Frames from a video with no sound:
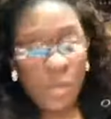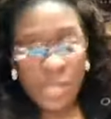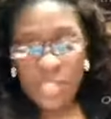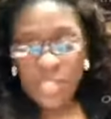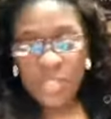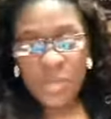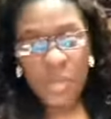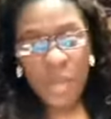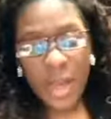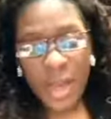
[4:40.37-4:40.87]

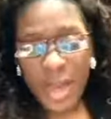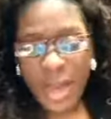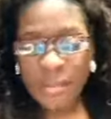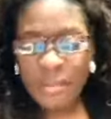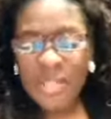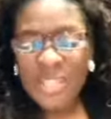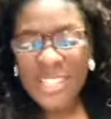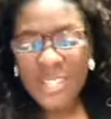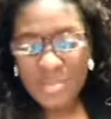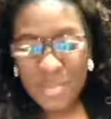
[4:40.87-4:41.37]
which is what
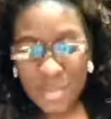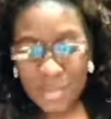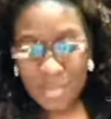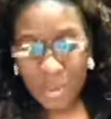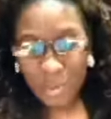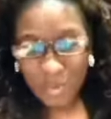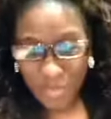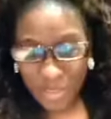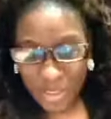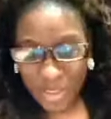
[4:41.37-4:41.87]
happened to me
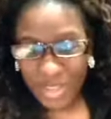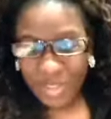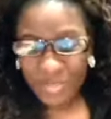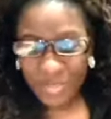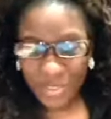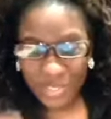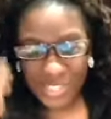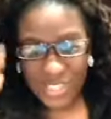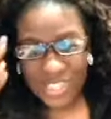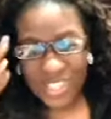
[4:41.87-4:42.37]
my
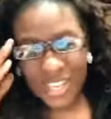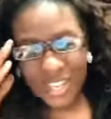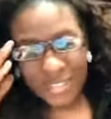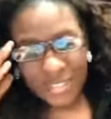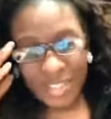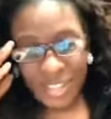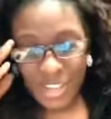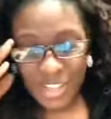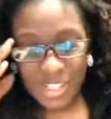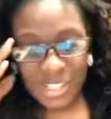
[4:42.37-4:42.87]
very first day
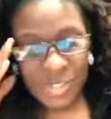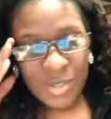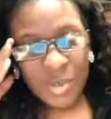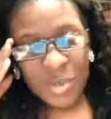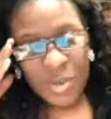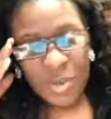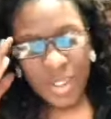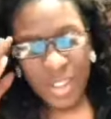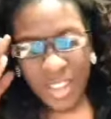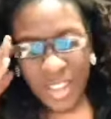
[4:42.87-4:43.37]
of law
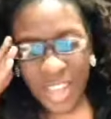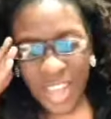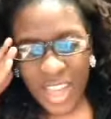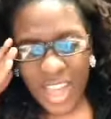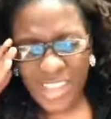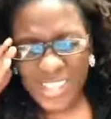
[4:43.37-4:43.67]
school.